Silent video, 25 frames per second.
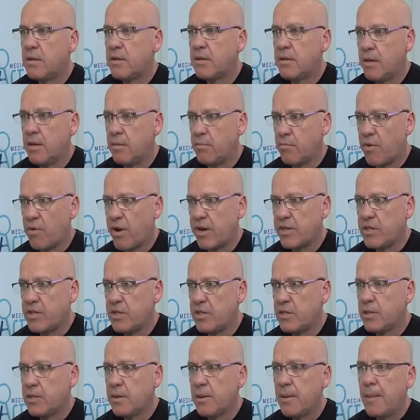the
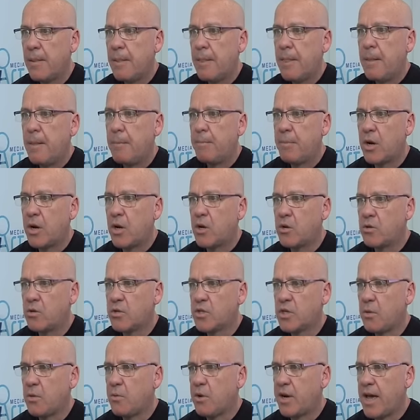impressions but I
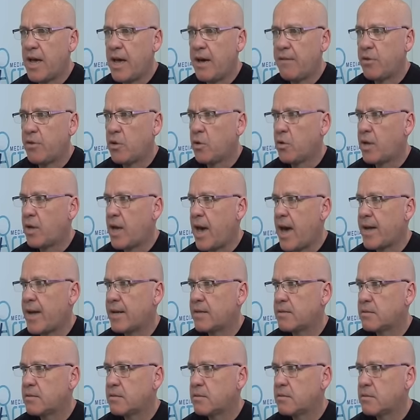also want to have a look
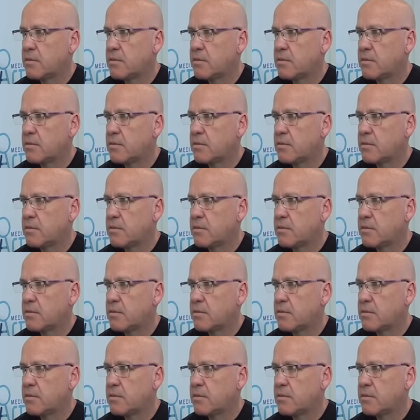at